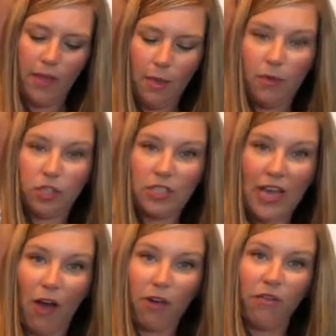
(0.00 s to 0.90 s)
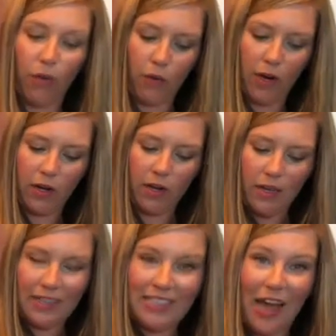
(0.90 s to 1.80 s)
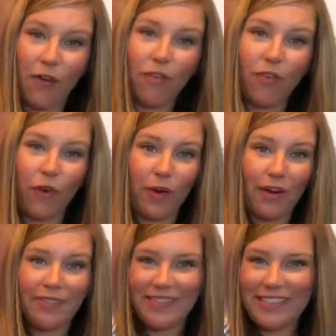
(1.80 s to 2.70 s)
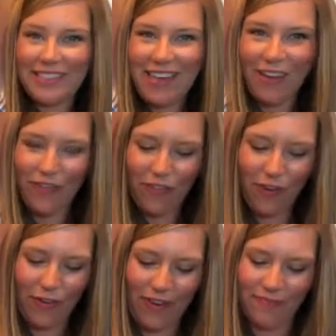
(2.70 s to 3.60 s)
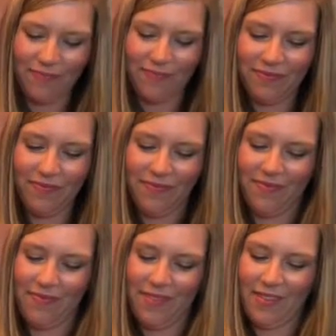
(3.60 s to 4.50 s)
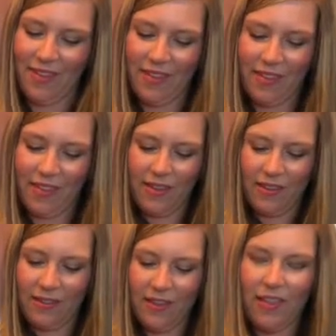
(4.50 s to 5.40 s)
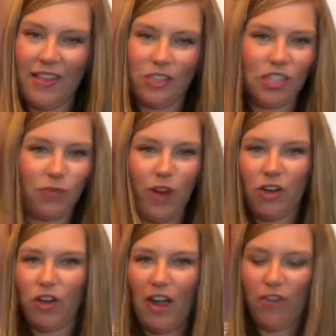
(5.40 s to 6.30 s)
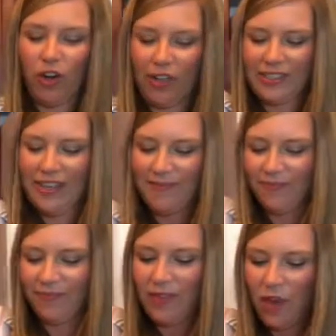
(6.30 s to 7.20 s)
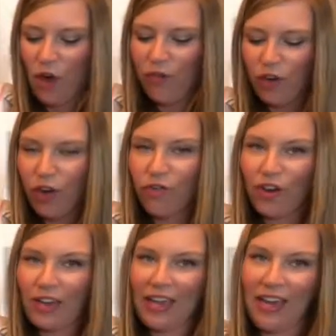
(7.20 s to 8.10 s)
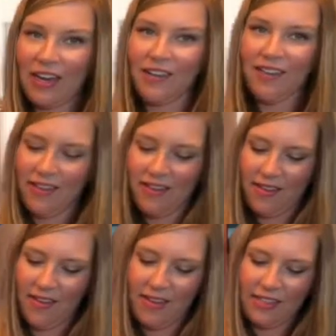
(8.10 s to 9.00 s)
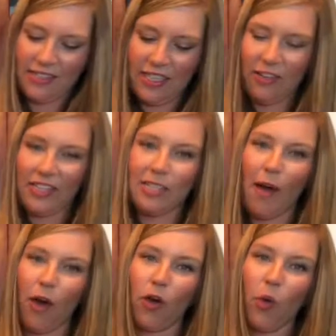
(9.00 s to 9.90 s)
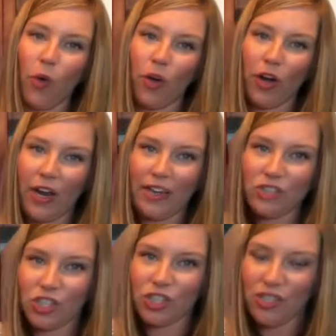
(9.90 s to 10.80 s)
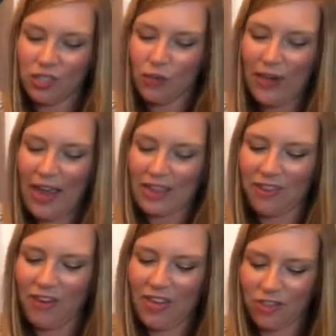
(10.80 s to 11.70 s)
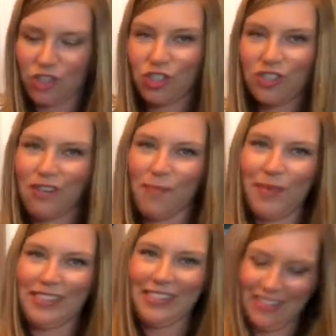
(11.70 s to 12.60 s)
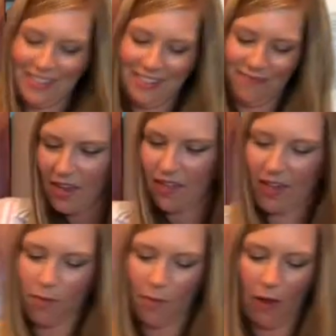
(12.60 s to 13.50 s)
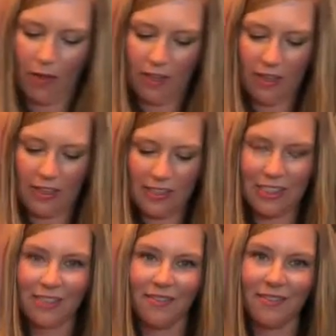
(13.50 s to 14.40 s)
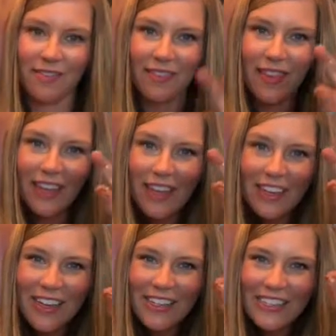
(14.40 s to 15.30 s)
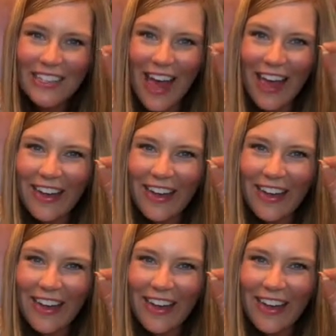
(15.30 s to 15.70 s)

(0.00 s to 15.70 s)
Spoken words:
Push down and forward, down and forward, down and forward, and then just run your knife across it over and over again until it's about 1/4 inch to 1/8 of an inch pieces. I like them about like this. You see that?